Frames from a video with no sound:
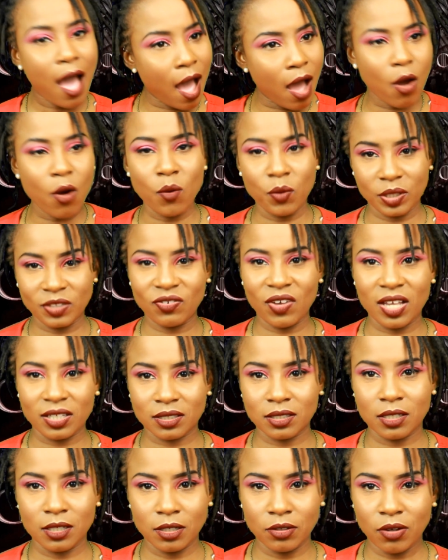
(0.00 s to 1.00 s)
I always
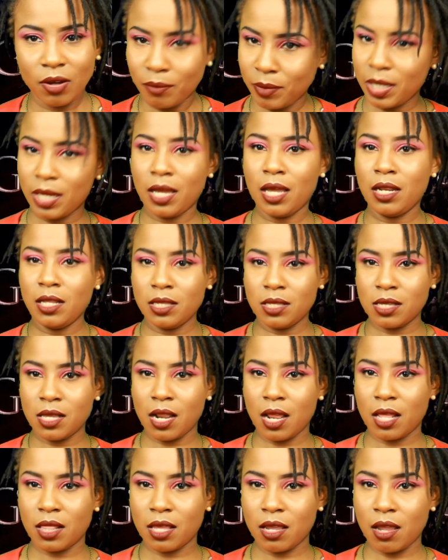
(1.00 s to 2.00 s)
find something new. I'm like, I didn't
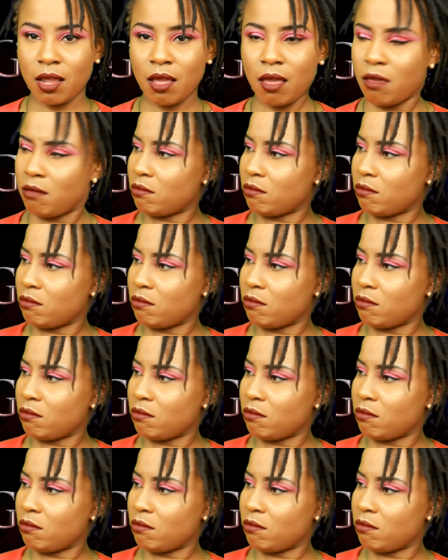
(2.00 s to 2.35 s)
see that there.